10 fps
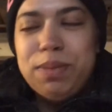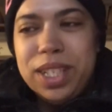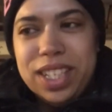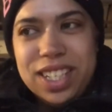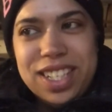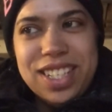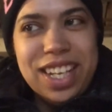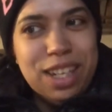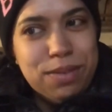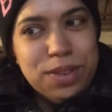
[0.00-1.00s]
because
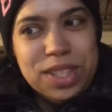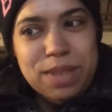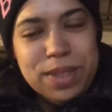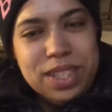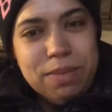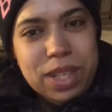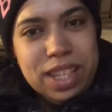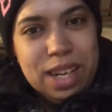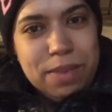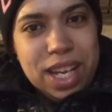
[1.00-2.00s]
I get food stamps doesn't mean
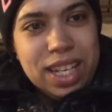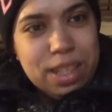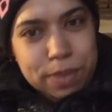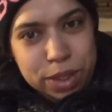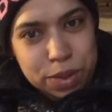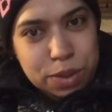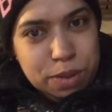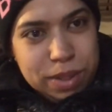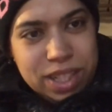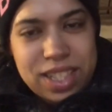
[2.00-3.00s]
that I'm not clipping those
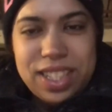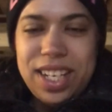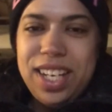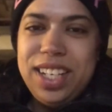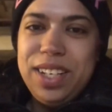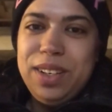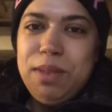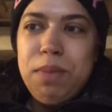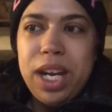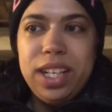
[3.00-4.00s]
coupons and, you
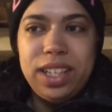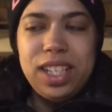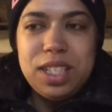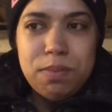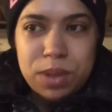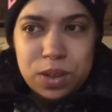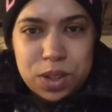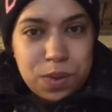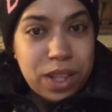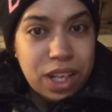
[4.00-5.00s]
know, buying things in
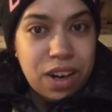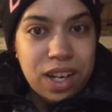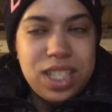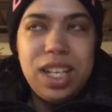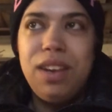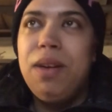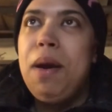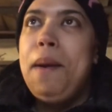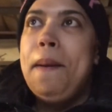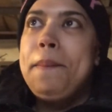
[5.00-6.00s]
bulk when they are on sale.
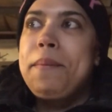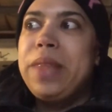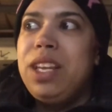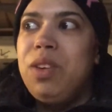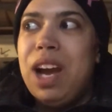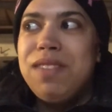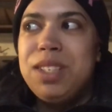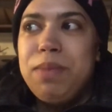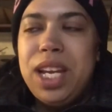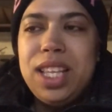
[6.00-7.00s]
You have
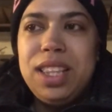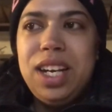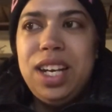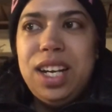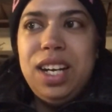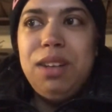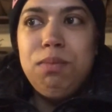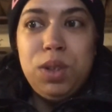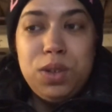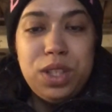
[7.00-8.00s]
to make the
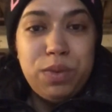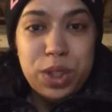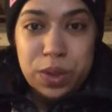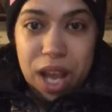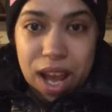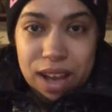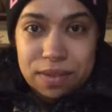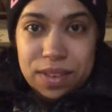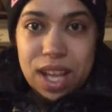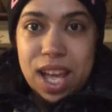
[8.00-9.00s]
most of what you
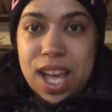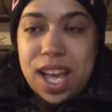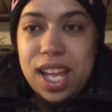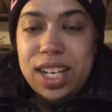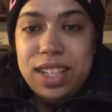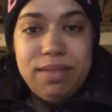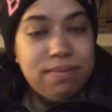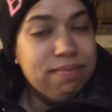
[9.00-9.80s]
have. And